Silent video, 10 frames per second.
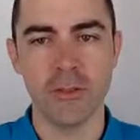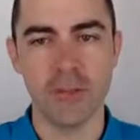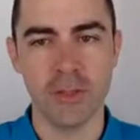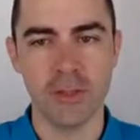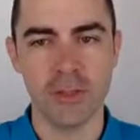
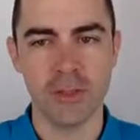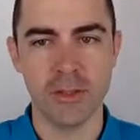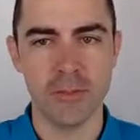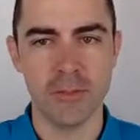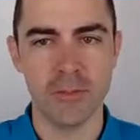But
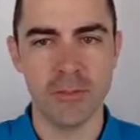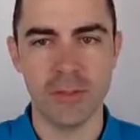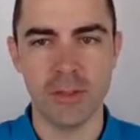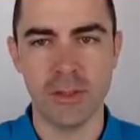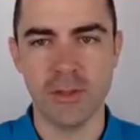
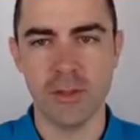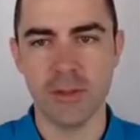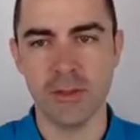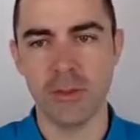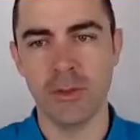
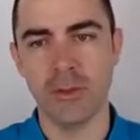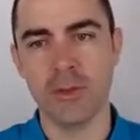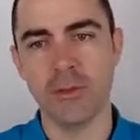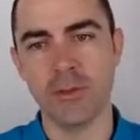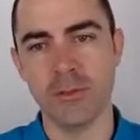all the
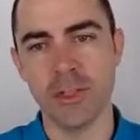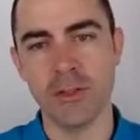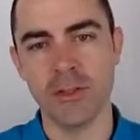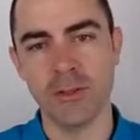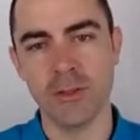
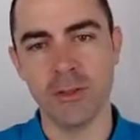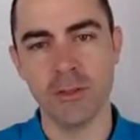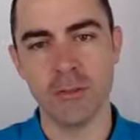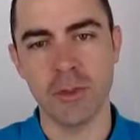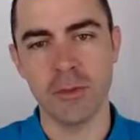information
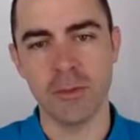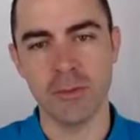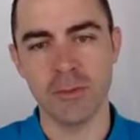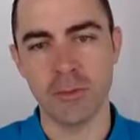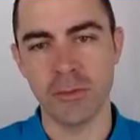about,
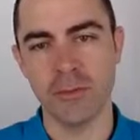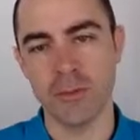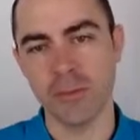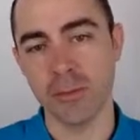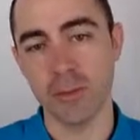most of the
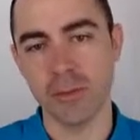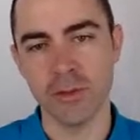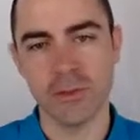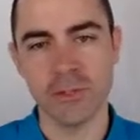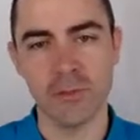information
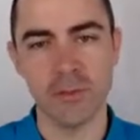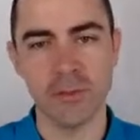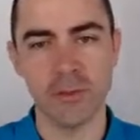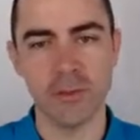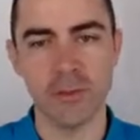that comes
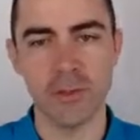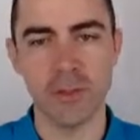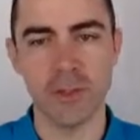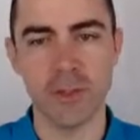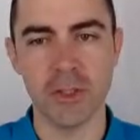about
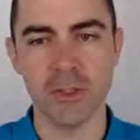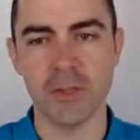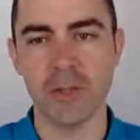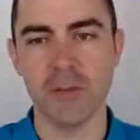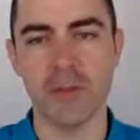moving objects
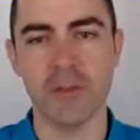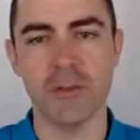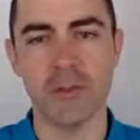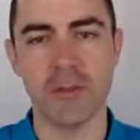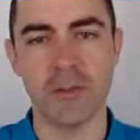comes in the
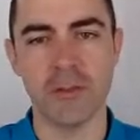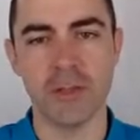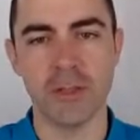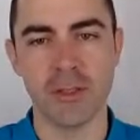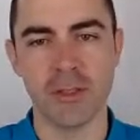form of
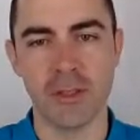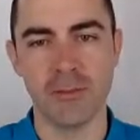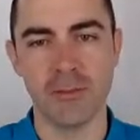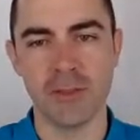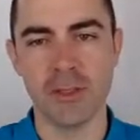events. And
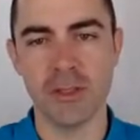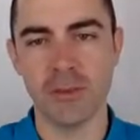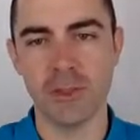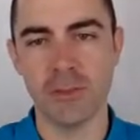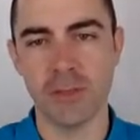for these
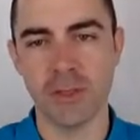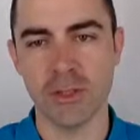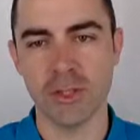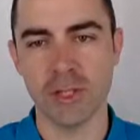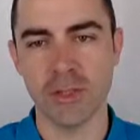events, we
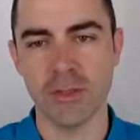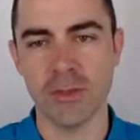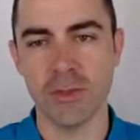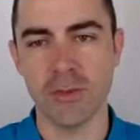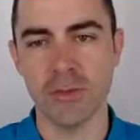just cluster
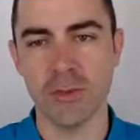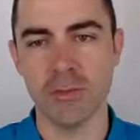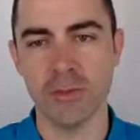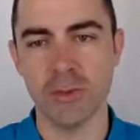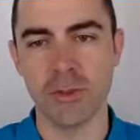them and we
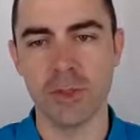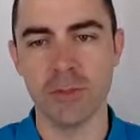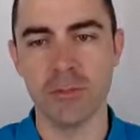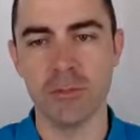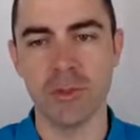put a
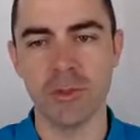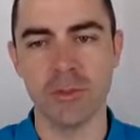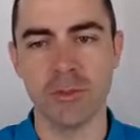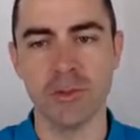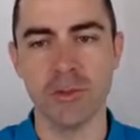bounding box
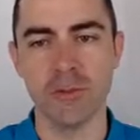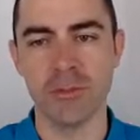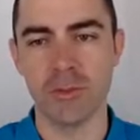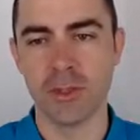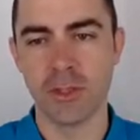around them.
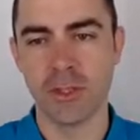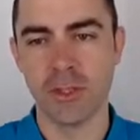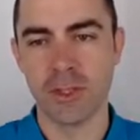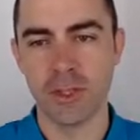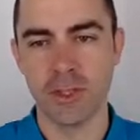
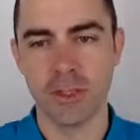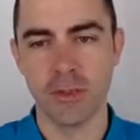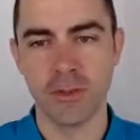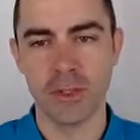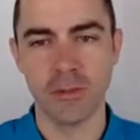And
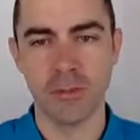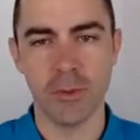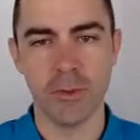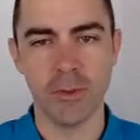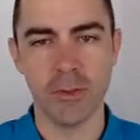then we can
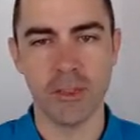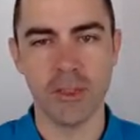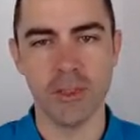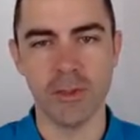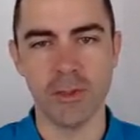plot the
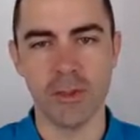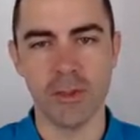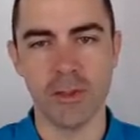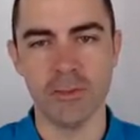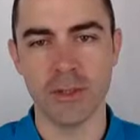history
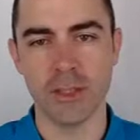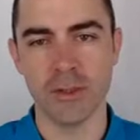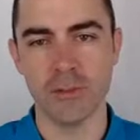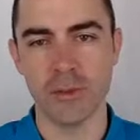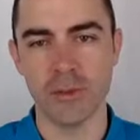of
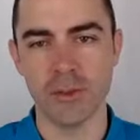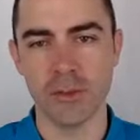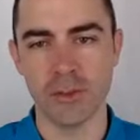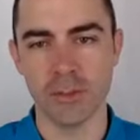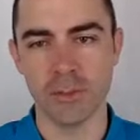that bounding
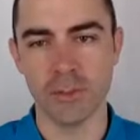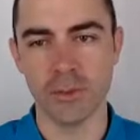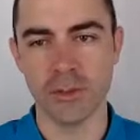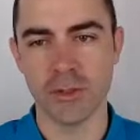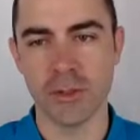box. Where
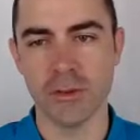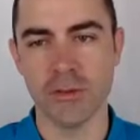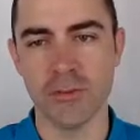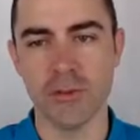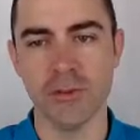was the
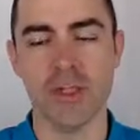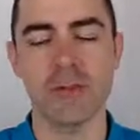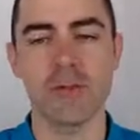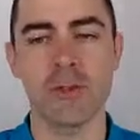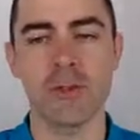center of
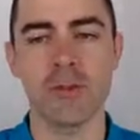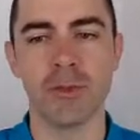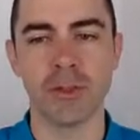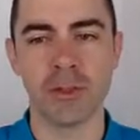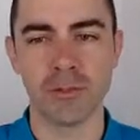that bounding
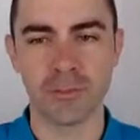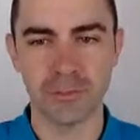box?